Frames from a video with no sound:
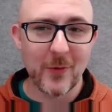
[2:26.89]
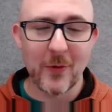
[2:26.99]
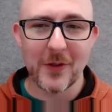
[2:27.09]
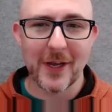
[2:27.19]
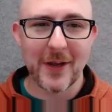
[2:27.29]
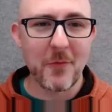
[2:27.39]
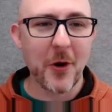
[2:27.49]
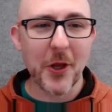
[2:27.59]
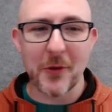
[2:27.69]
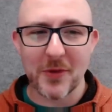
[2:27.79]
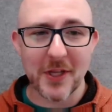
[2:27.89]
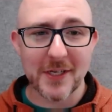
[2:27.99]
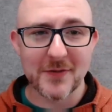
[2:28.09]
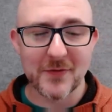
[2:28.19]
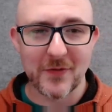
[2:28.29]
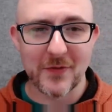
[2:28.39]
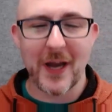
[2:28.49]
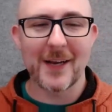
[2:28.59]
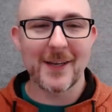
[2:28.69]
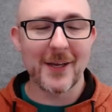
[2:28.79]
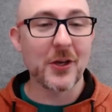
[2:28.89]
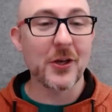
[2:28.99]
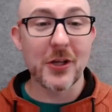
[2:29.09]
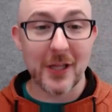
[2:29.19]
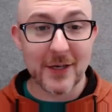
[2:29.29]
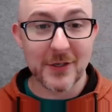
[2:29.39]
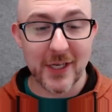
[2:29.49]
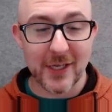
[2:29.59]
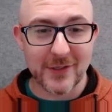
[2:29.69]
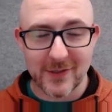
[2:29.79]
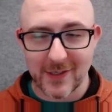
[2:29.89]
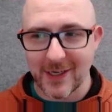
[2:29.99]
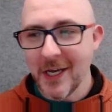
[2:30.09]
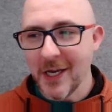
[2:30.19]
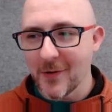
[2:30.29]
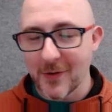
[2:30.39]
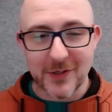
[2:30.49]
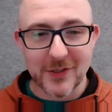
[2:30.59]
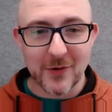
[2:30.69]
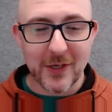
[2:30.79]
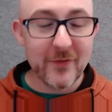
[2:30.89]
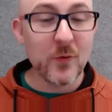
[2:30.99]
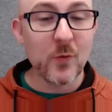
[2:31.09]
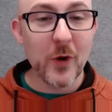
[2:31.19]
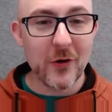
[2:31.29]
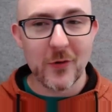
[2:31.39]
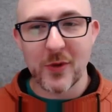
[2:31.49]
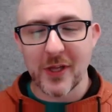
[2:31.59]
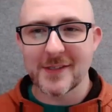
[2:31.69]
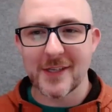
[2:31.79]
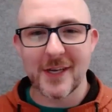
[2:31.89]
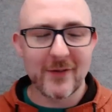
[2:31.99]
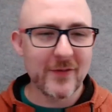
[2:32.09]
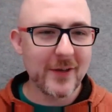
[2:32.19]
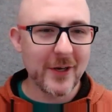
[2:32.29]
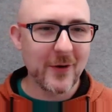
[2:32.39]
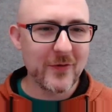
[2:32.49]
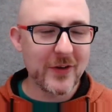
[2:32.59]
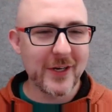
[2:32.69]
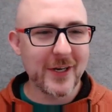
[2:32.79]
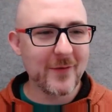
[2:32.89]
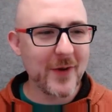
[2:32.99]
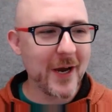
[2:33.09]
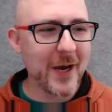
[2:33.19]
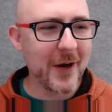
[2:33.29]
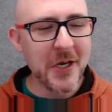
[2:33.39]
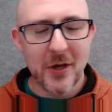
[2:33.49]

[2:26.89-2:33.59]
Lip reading: We were like a marketplace for finding a good collection agency, which is an even weirder place than we've ended up now.